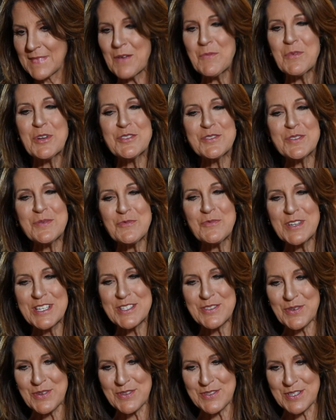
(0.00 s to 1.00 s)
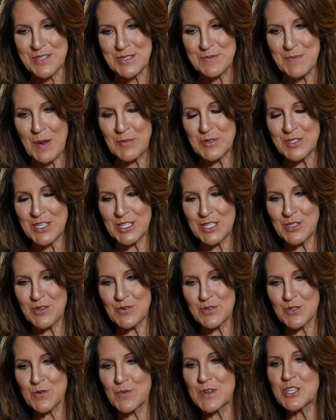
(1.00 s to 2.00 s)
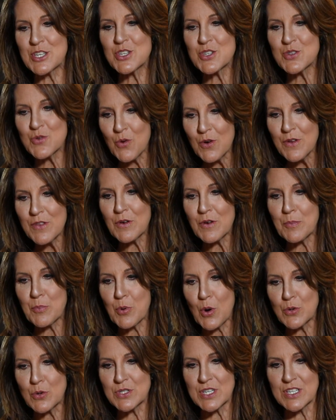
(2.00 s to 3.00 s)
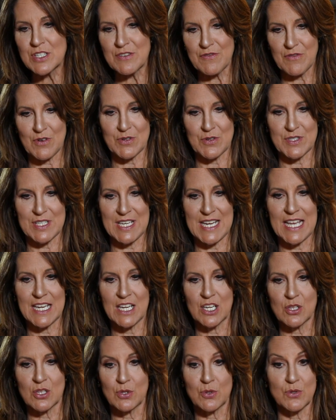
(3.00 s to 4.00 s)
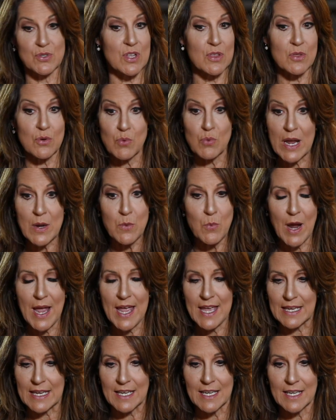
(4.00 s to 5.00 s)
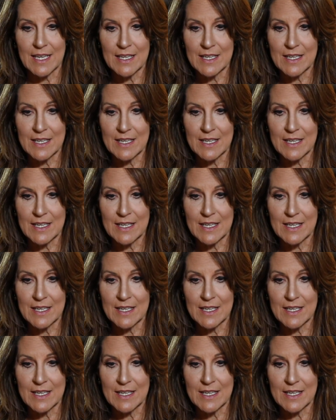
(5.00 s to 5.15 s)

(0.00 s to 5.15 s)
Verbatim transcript: And what are some resources members can use to ensure they're approaching diversity and inclusion the right way?